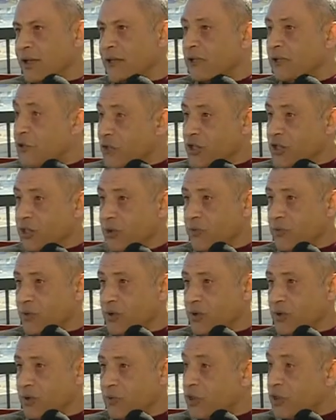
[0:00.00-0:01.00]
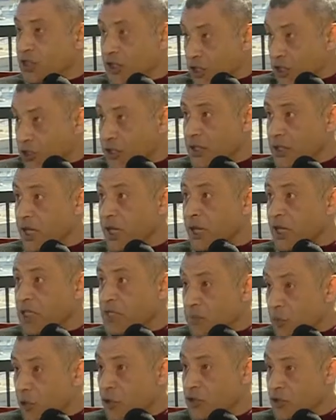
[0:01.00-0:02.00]
tourism, which is
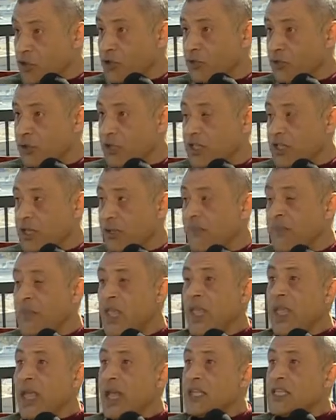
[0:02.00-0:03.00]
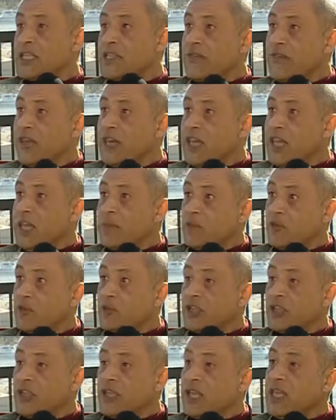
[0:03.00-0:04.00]
sports tourism, it is very
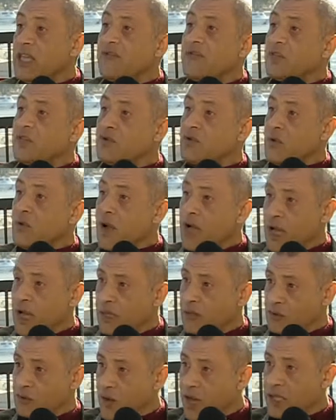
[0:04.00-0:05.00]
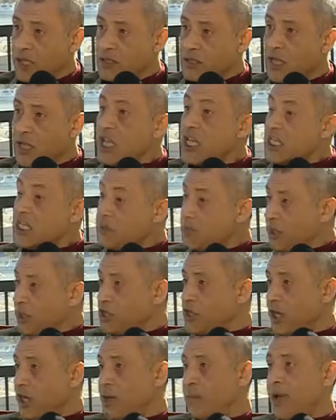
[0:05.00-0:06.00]
important even to us,
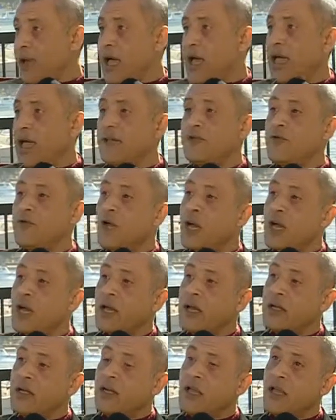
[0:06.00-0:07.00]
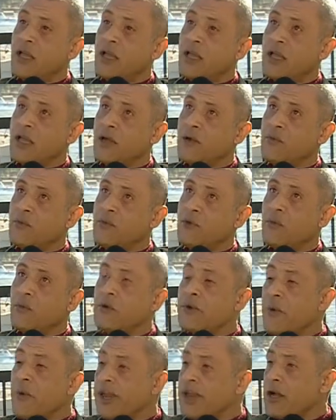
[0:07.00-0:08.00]
especially if you are. We
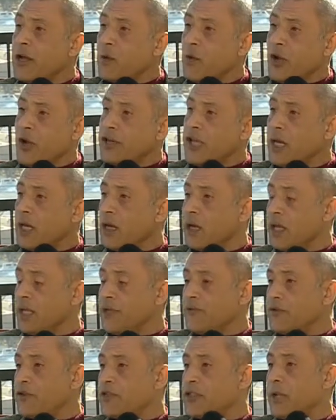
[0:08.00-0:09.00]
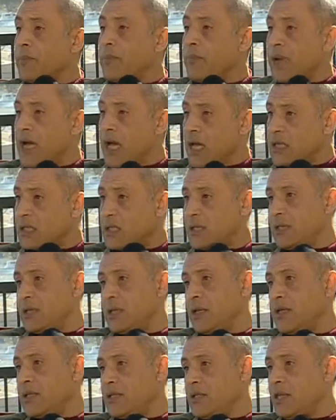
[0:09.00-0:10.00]
were working on it for the
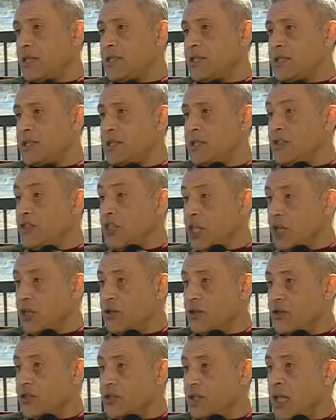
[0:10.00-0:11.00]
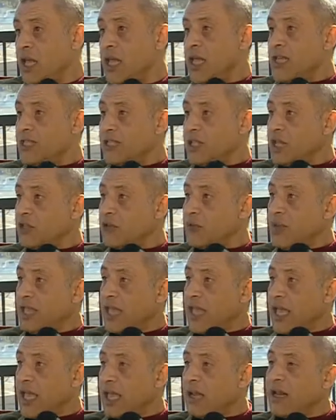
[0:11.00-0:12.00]
past 6 years, that we
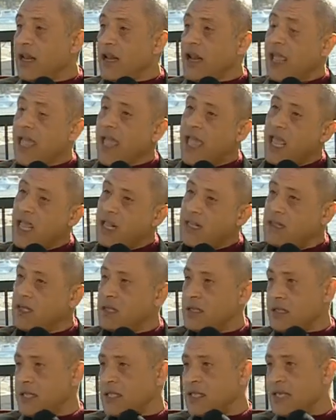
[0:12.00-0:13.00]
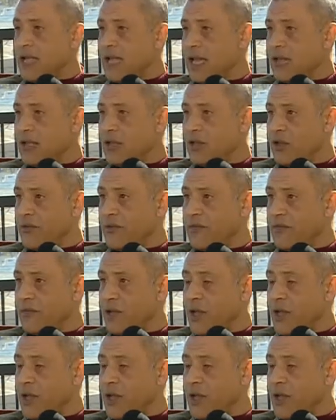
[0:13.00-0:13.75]
can handle this kind of